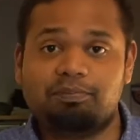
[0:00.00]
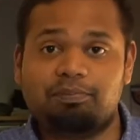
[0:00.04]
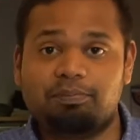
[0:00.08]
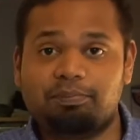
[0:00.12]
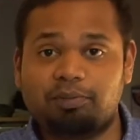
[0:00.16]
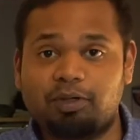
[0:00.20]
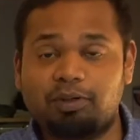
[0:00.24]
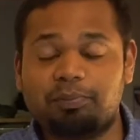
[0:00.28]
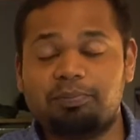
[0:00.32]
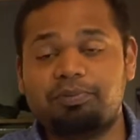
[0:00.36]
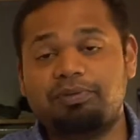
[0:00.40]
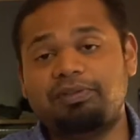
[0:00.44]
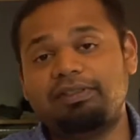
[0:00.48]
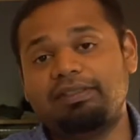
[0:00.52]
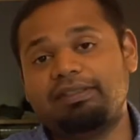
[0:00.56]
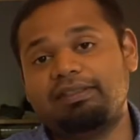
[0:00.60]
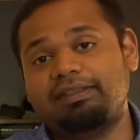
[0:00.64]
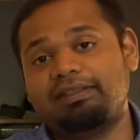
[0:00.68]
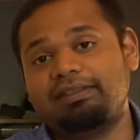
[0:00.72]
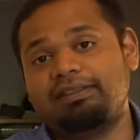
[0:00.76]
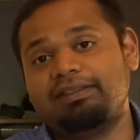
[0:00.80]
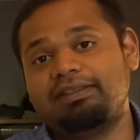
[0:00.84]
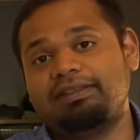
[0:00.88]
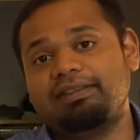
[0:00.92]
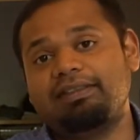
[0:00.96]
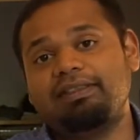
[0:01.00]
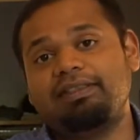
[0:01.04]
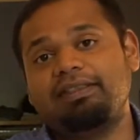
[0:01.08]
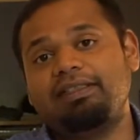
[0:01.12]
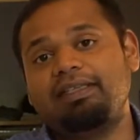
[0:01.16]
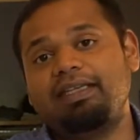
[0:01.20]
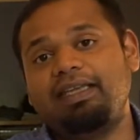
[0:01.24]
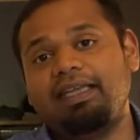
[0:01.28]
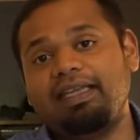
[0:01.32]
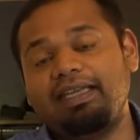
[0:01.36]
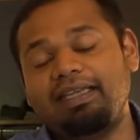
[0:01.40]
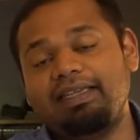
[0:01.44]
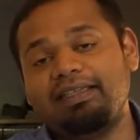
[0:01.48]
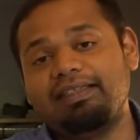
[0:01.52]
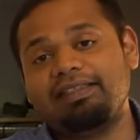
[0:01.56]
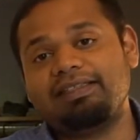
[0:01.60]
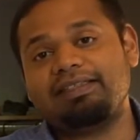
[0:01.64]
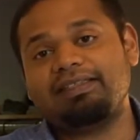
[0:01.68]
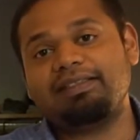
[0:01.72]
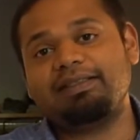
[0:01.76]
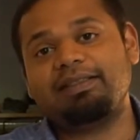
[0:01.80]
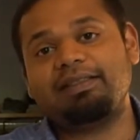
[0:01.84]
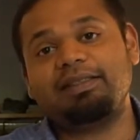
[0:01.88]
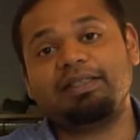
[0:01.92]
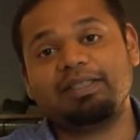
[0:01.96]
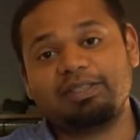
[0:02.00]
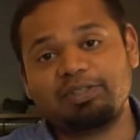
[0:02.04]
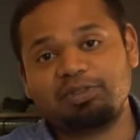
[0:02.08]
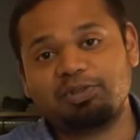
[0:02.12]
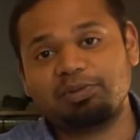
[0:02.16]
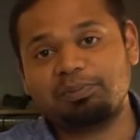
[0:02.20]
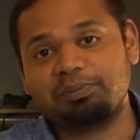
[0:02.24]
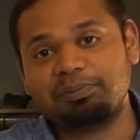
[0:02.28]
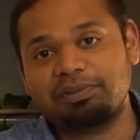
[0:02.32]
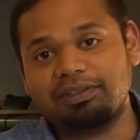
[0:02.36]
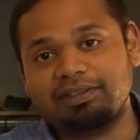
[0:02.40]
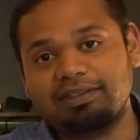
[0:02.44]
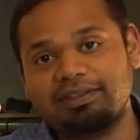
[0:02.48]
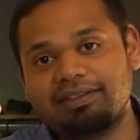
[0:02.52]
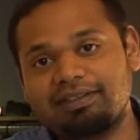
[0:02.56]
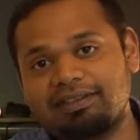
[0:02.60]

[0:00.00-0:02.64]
popular is the Kachumbar.